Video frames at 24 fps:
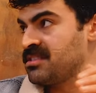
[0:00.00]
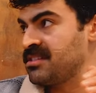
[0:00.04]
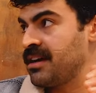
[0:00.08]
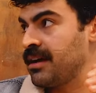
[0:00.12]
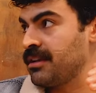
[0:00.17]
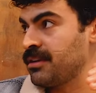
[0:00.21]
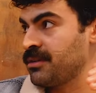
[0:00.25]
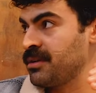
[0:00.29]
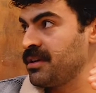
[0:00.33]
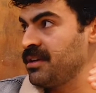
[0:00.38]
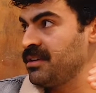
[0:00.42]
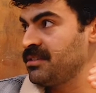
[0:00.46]

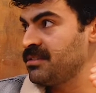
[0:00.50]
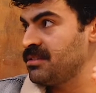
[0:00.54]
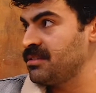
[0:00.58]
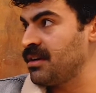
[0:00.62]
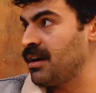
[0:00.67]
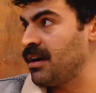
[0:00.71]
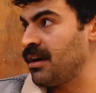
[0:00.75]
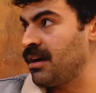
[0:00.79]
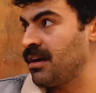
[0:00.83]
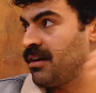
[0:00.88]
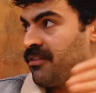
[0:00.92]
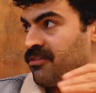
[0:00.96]
salary
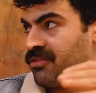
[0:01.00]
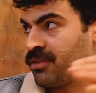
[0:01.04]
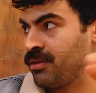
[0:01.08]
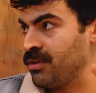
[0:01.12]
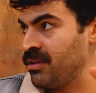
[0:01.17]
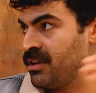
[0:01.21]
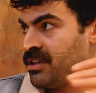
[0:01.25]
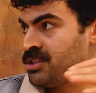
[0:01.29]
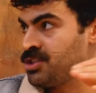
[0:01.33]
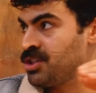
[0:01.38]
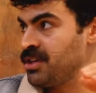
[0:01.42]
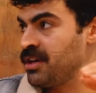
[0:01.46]
uh,
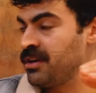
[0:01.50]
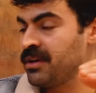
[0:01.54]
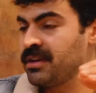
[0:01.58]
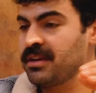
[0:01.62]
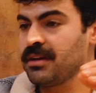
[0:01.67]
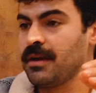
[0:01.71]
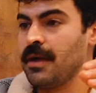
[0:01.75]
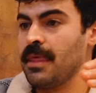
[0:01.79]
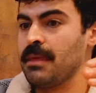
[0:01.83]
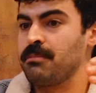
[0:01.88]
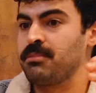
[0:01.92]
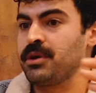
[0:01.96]
for engineering,